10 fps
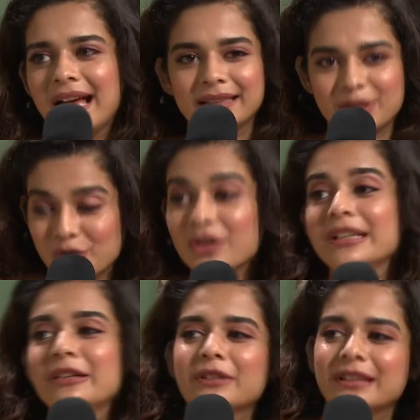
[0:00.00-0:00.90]
And this
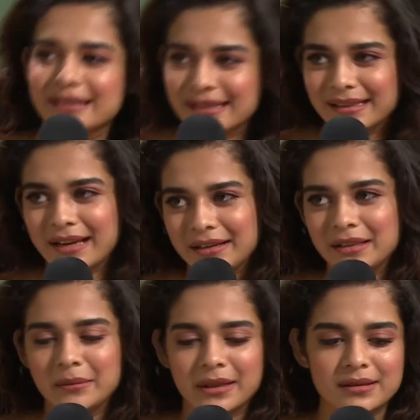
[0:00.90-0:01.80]
journey with this entire
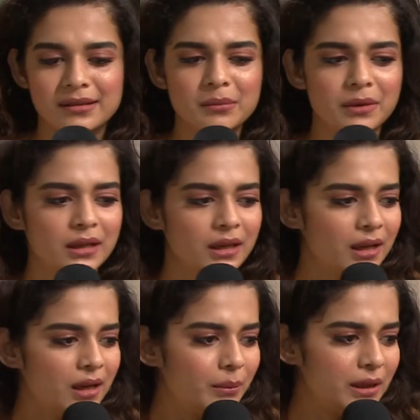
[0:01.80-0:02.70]
team ends here. But
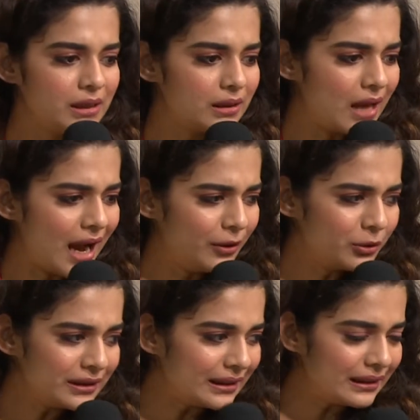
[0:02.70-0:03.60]
it's... I
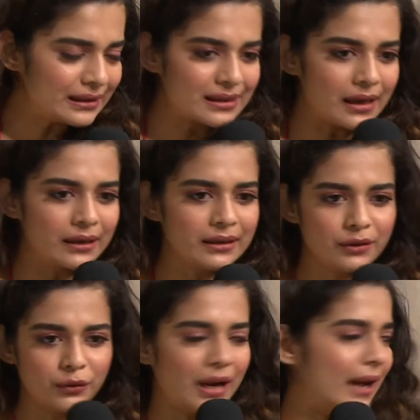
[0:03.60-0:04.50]
don't think it's sunken
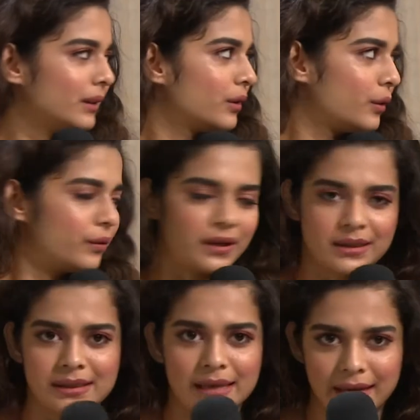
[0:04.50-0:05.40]
in for either of
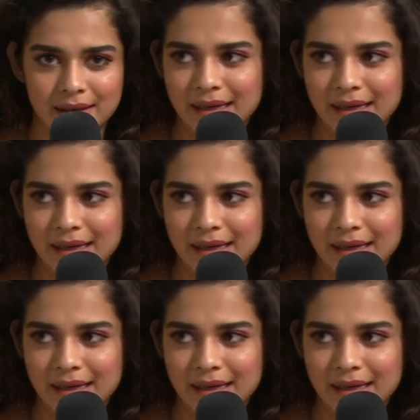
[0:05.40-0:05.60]
us yet.